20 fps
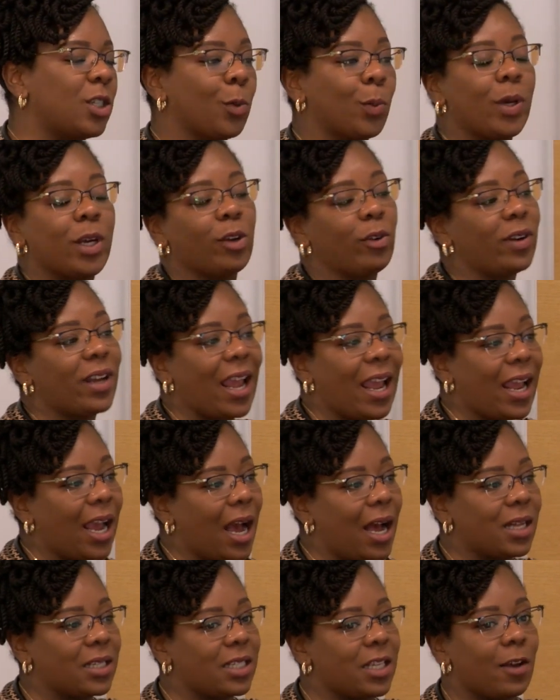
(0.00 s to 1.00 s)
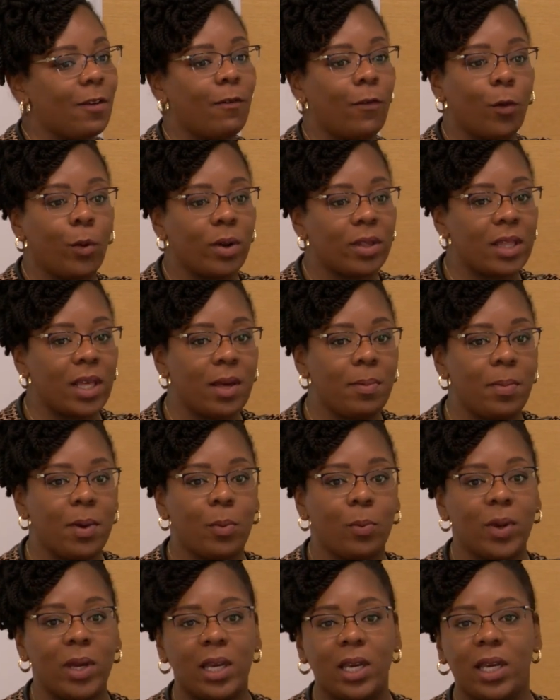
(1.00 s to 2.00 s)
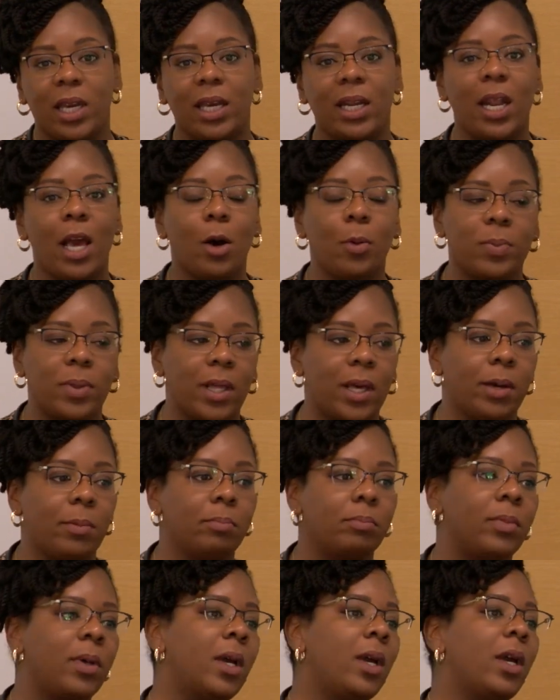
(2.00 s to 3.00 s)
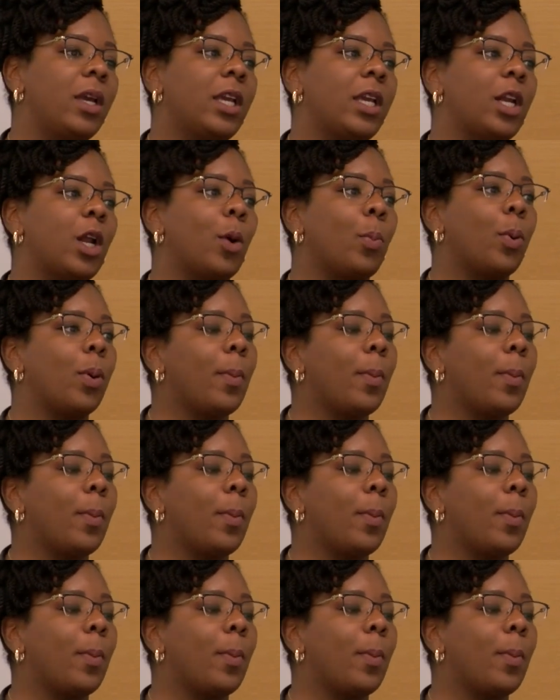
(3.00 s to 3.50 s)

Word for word: So we create content for them, and we can help them you know,